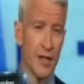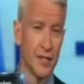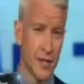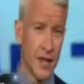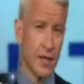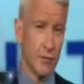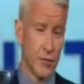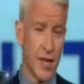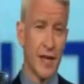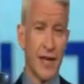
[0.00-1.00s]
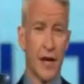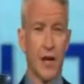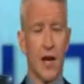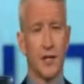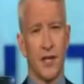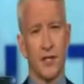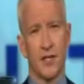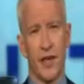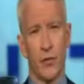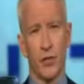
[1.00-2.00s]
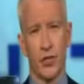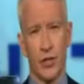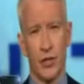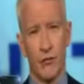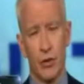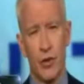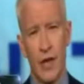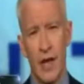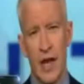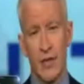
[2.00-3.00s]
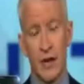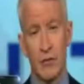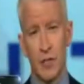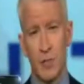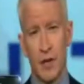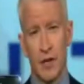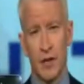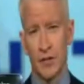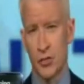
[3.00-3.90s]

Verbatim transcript: He's saying he was taken out of context in that original interview and that he was speaking